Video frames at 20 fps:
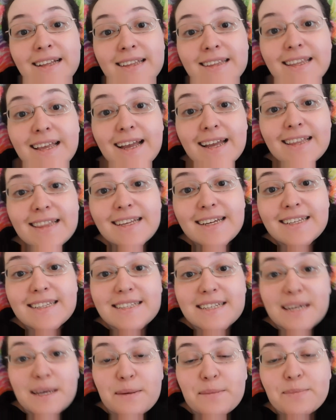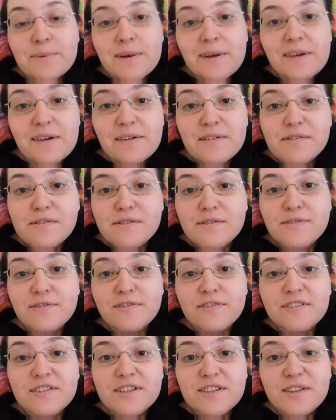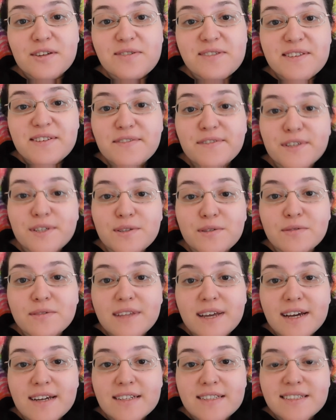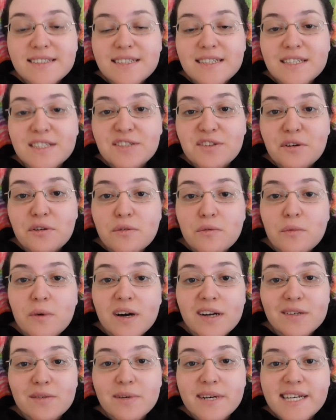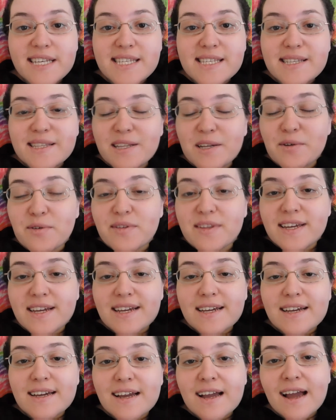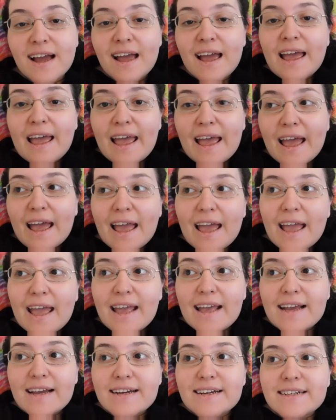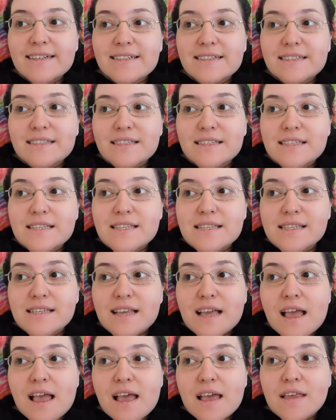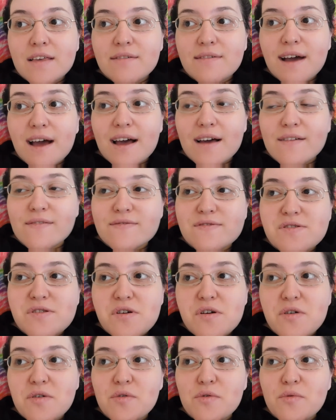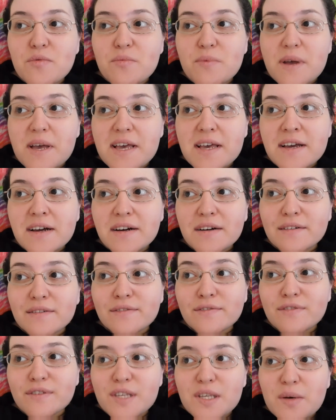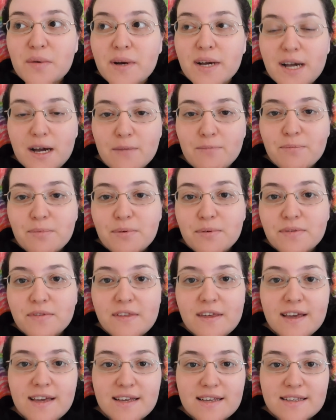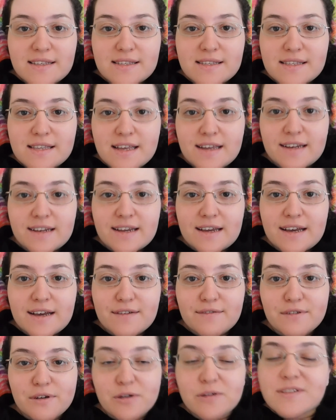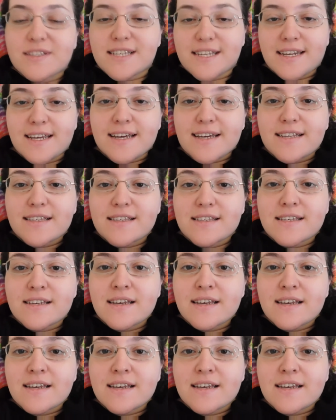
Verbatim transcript: daily tip for those of you that don't want to waste clothing and you have no way of sewing up things that have holes in it,